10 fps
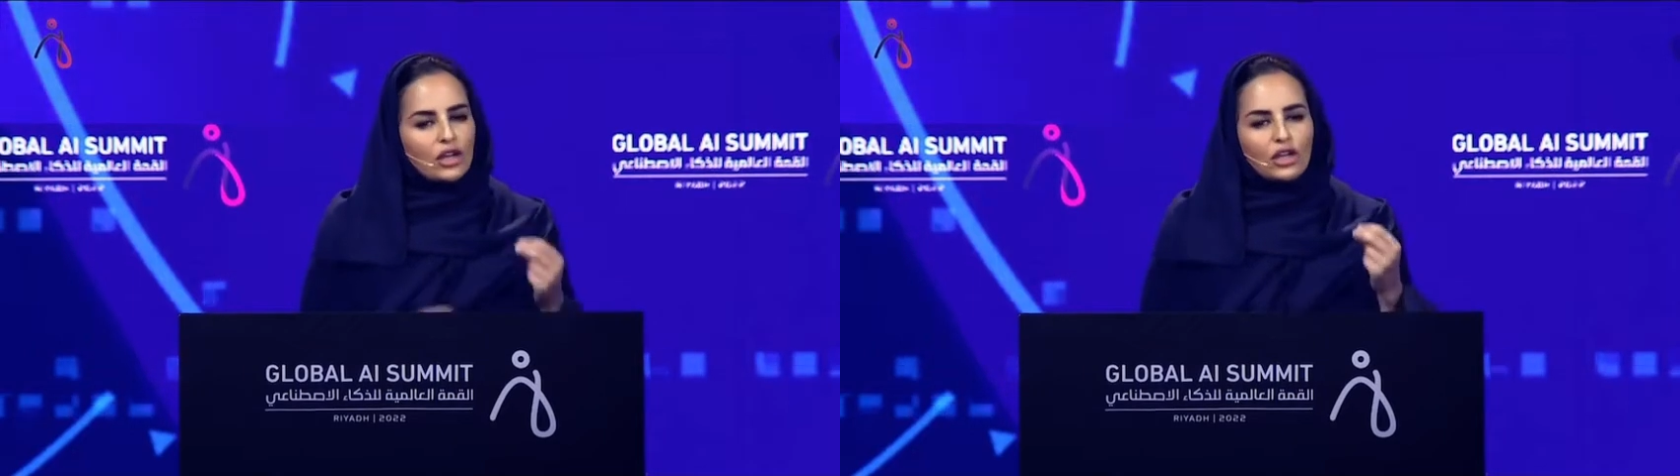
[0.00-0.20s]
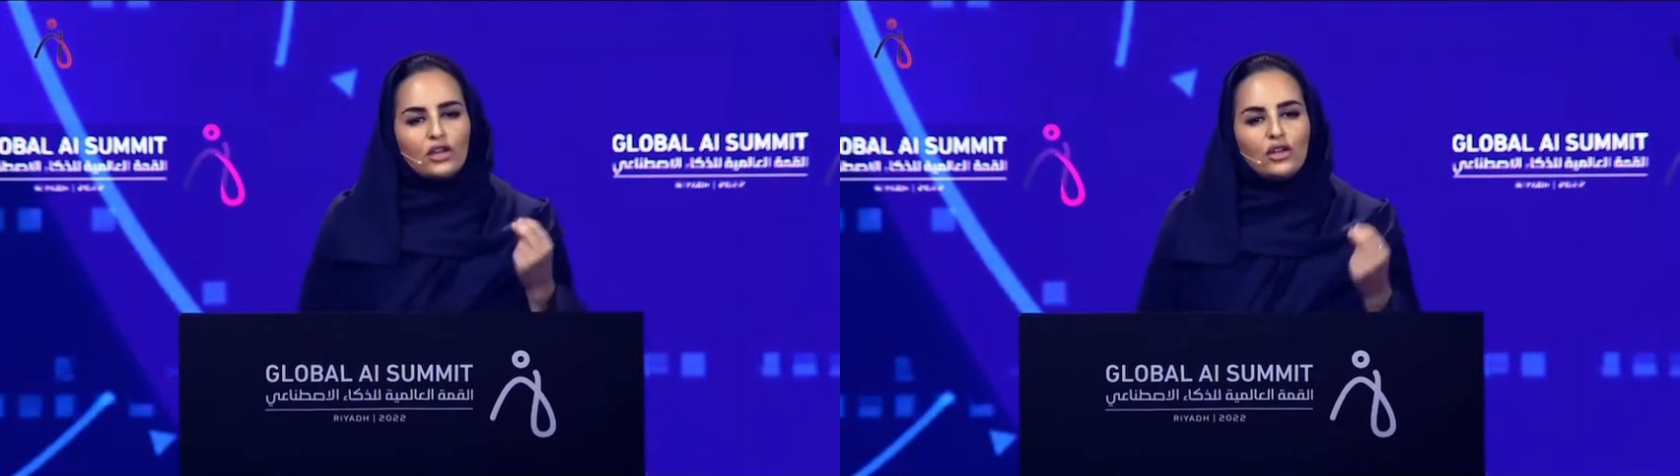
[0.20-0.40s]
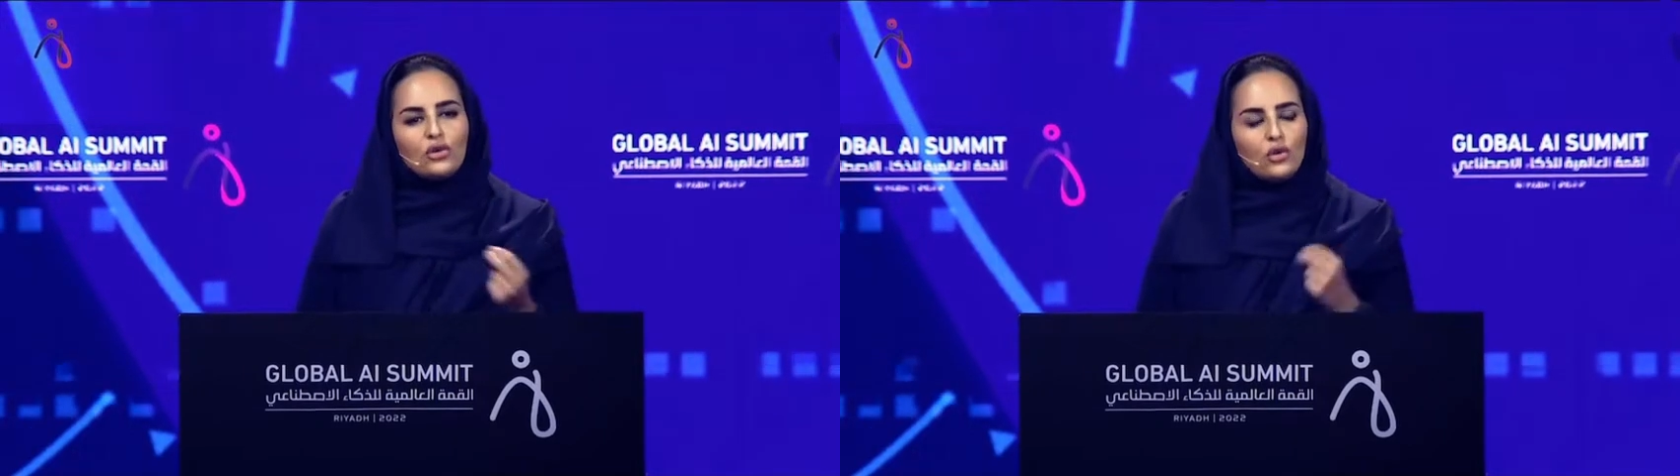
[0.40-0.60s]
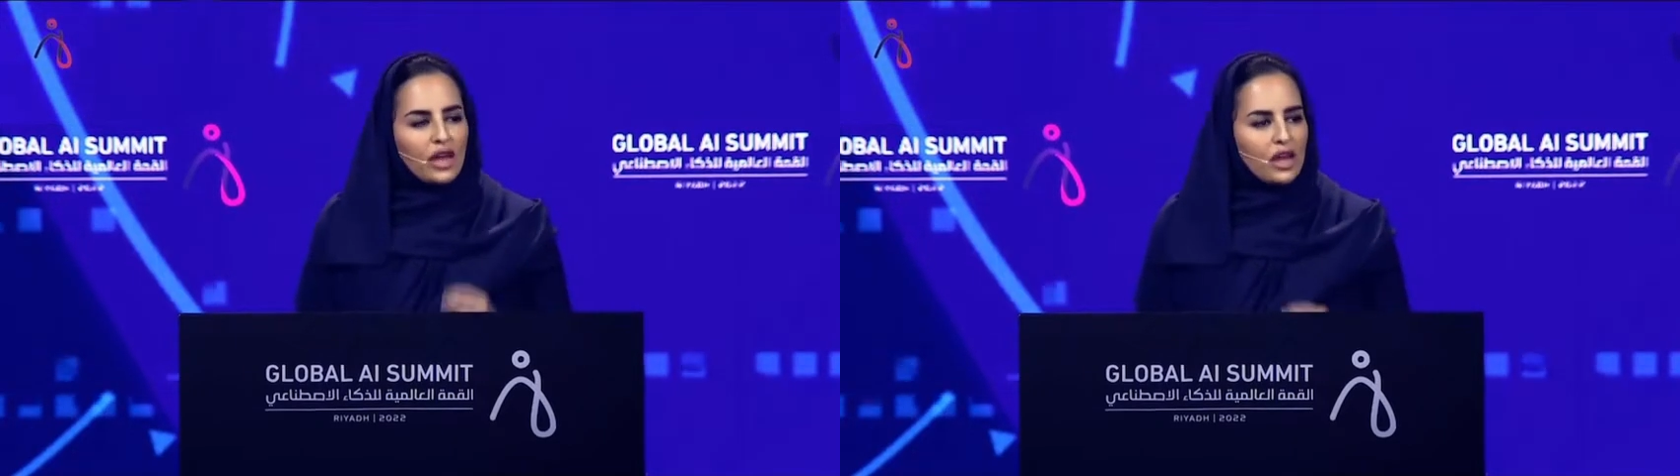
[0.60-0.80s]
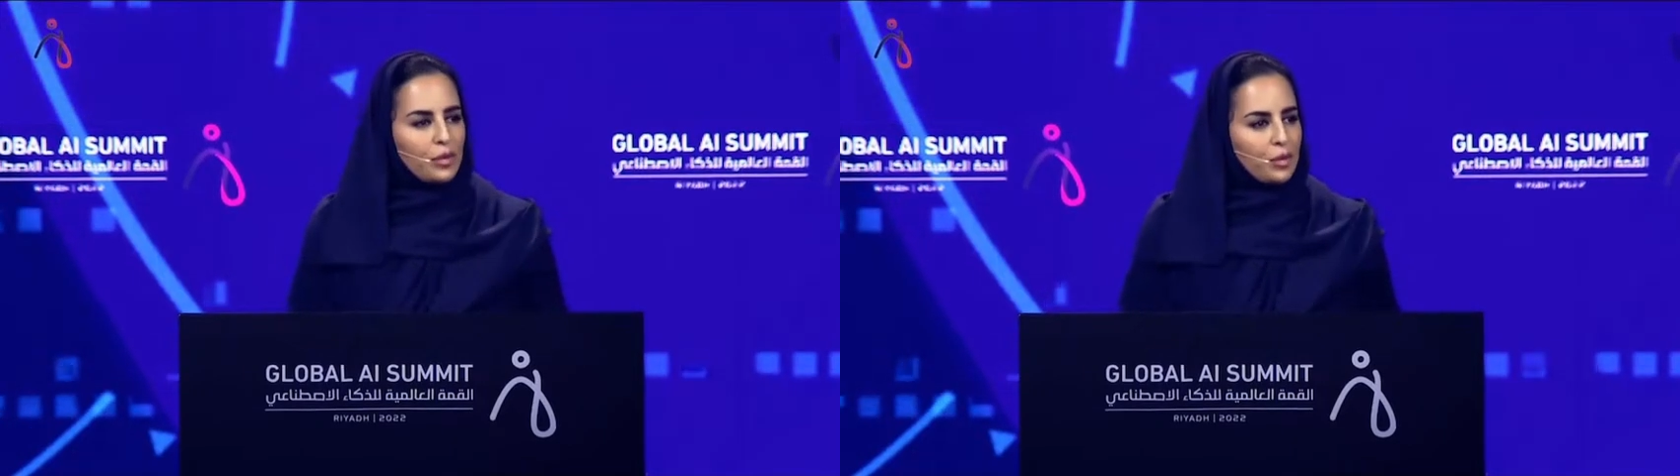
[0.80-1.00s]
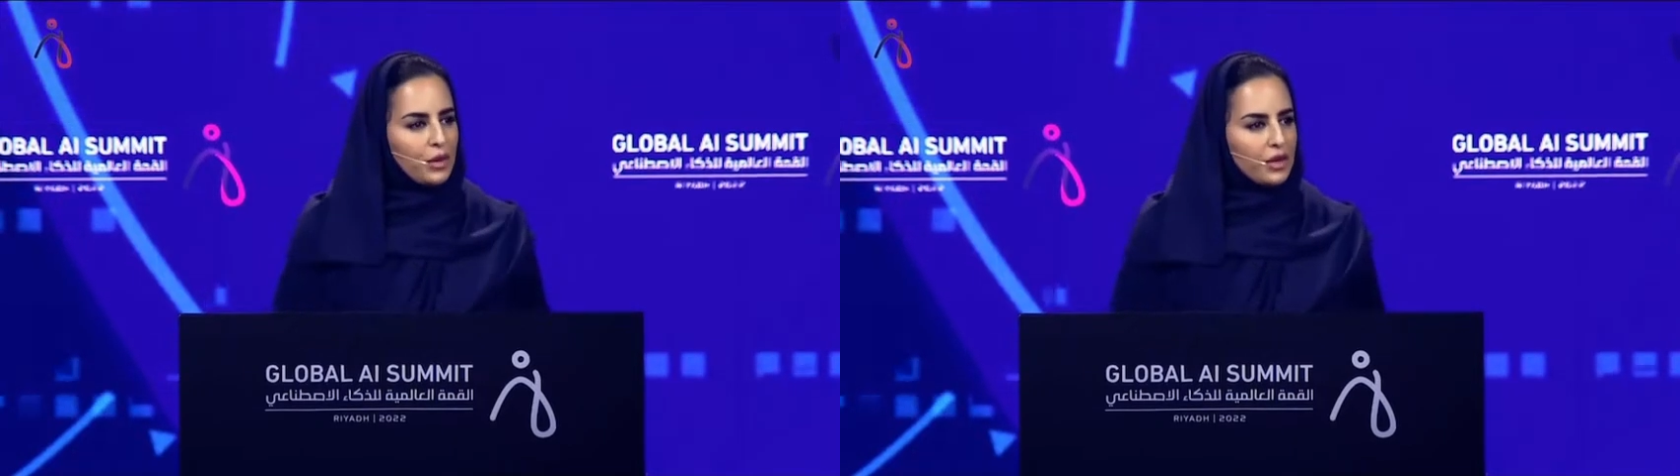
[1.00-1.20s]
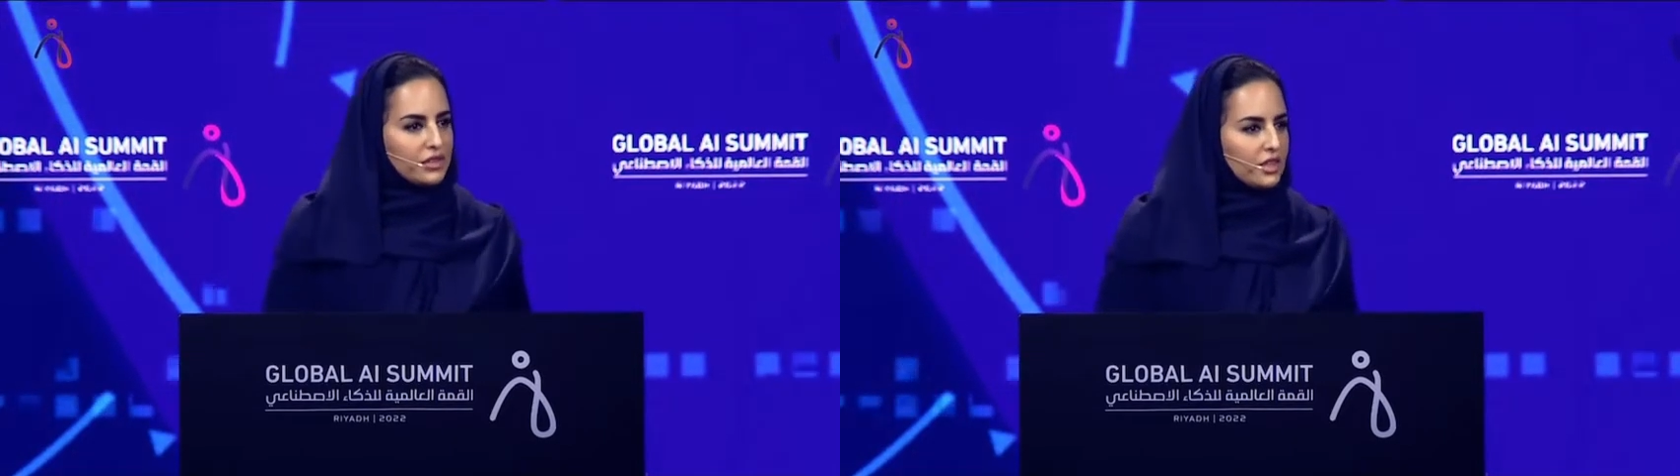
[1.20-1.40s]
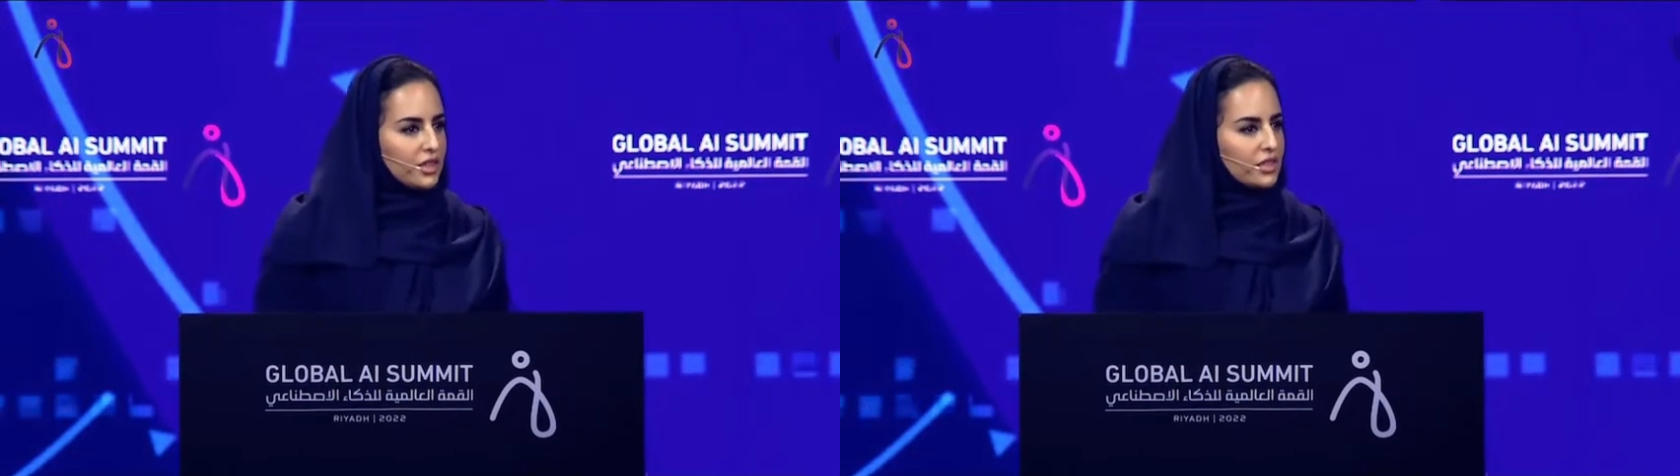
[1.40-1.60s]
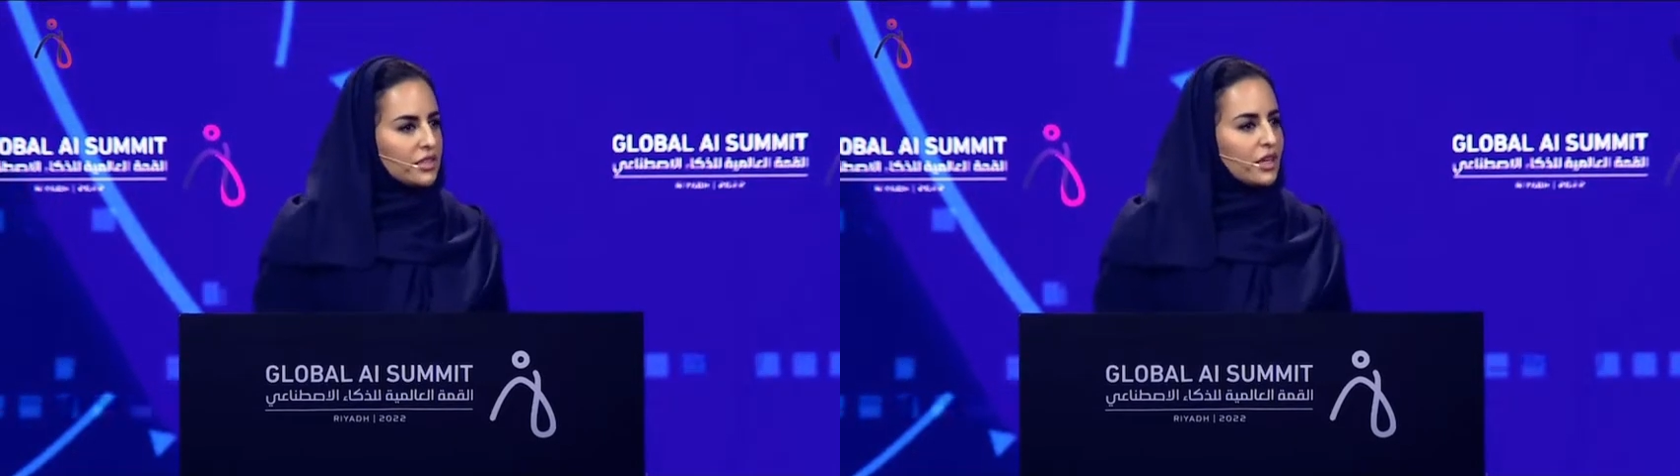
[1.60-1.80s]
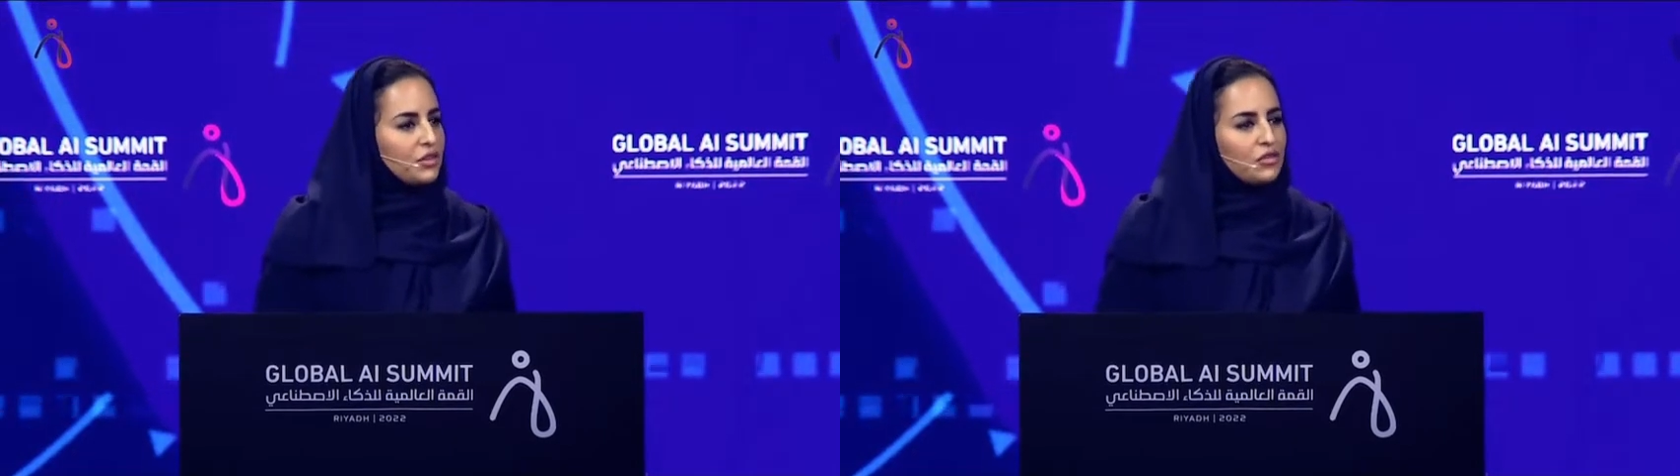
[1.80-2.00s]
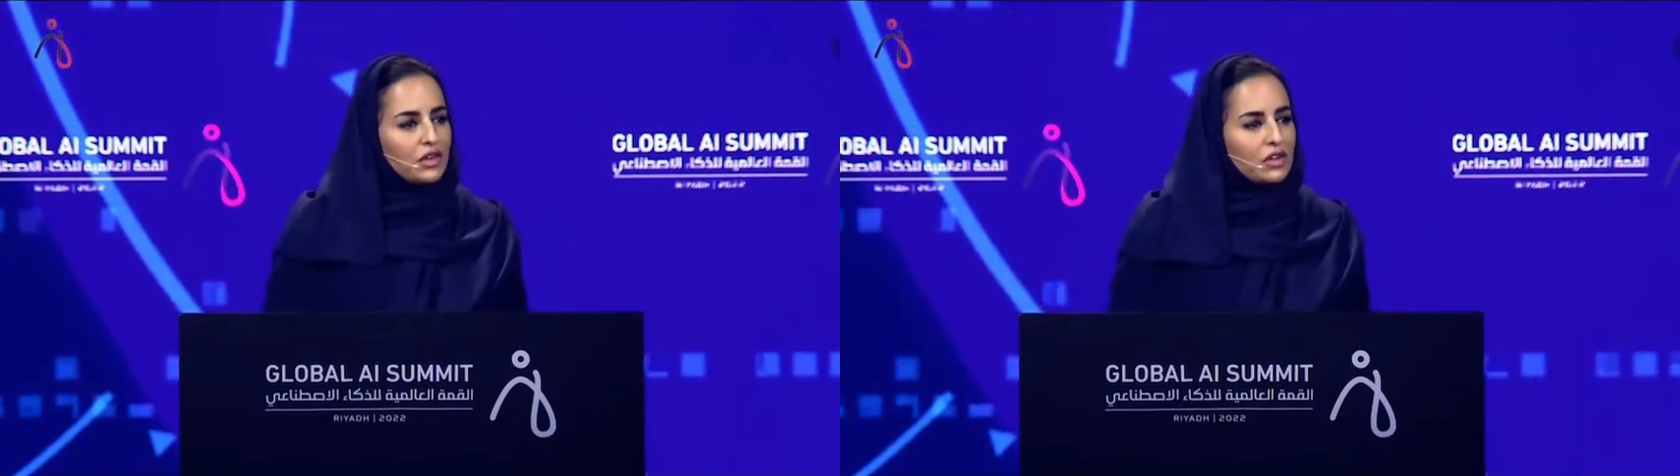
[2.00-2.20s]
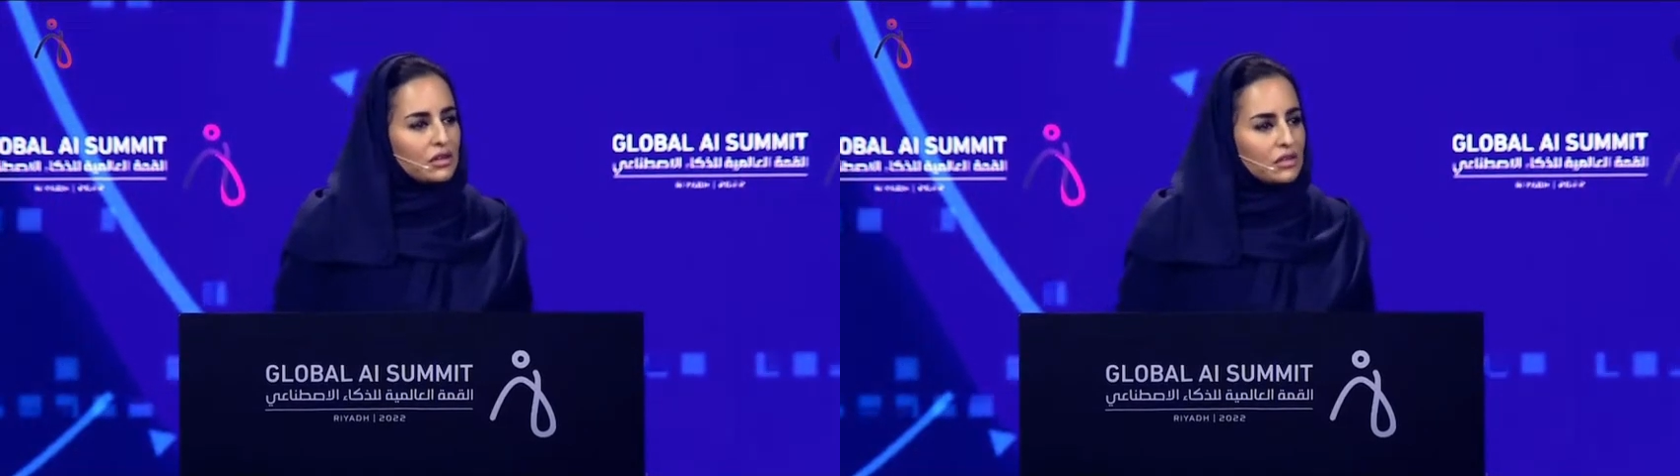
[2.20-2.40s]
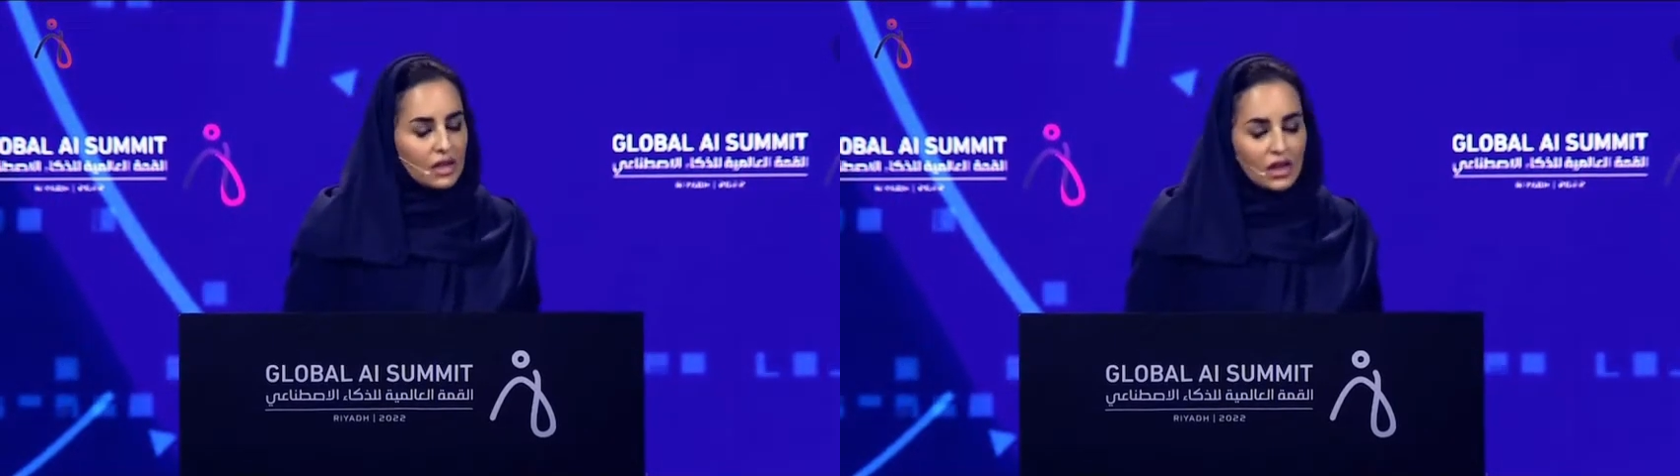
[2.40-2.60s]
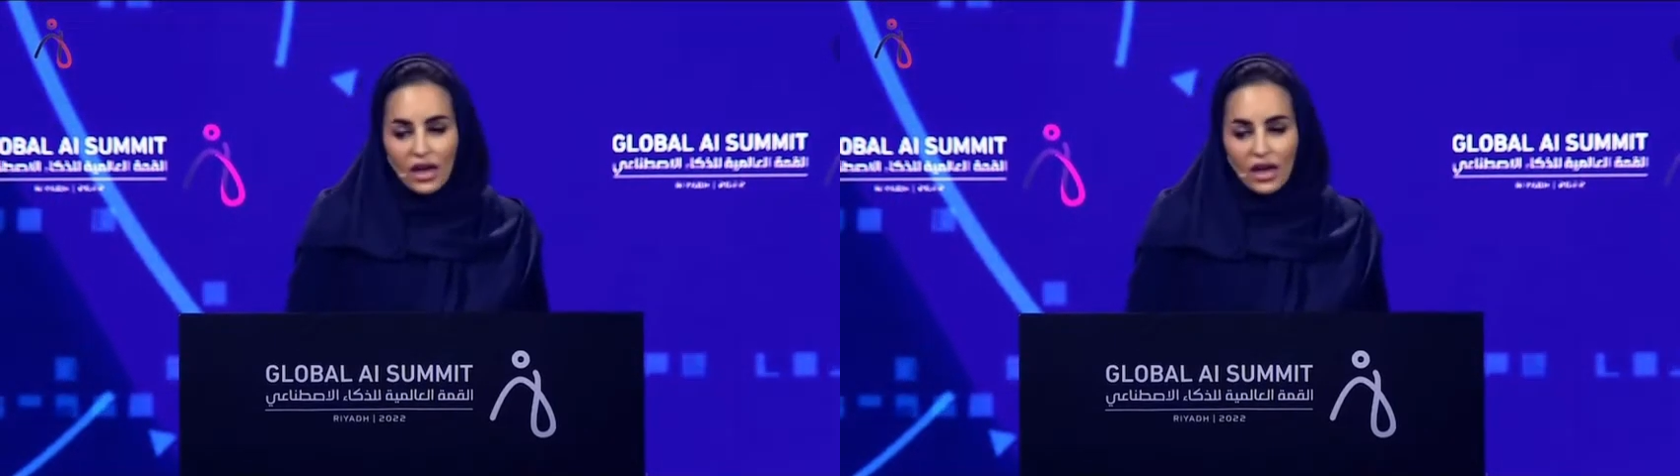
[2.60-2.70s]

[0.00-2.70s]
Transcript: new capabilities in fields